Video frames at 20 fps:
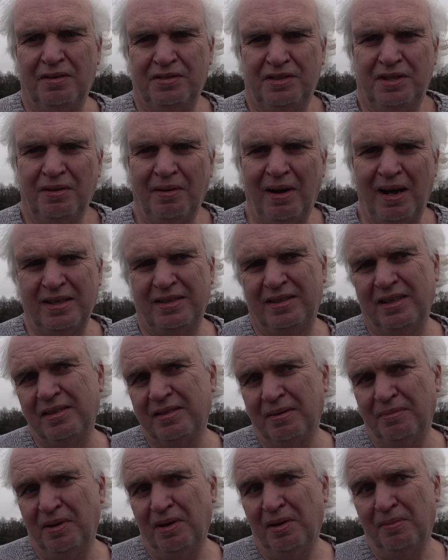to us it's
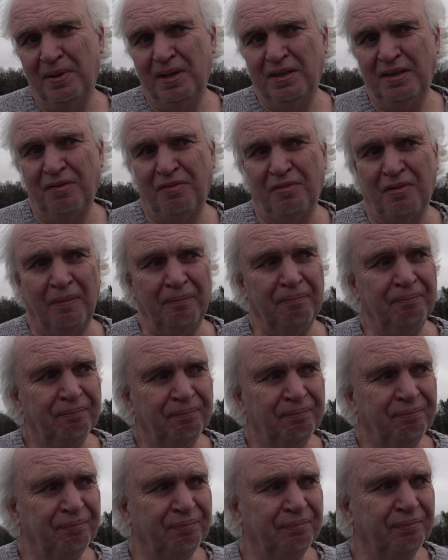something a little bit different.
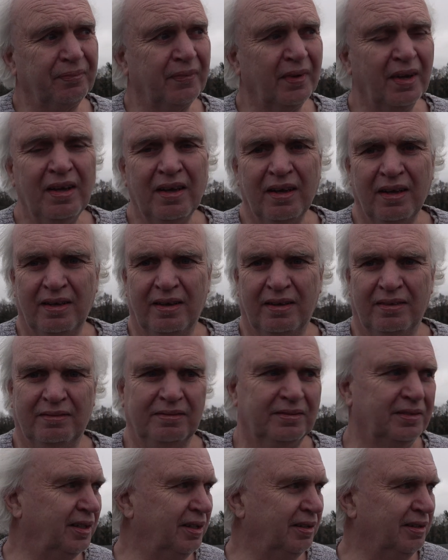
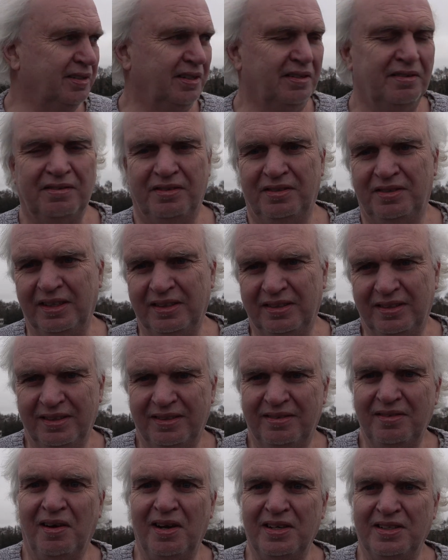Guys, in the
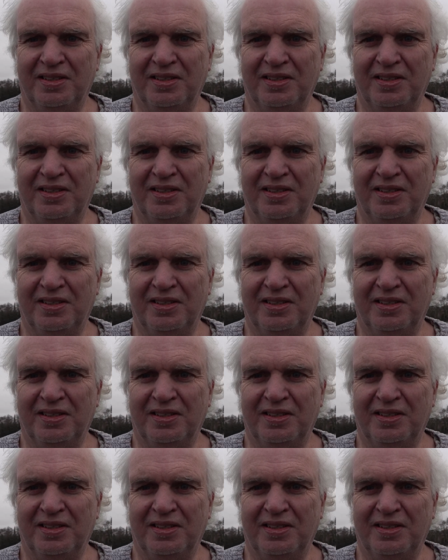69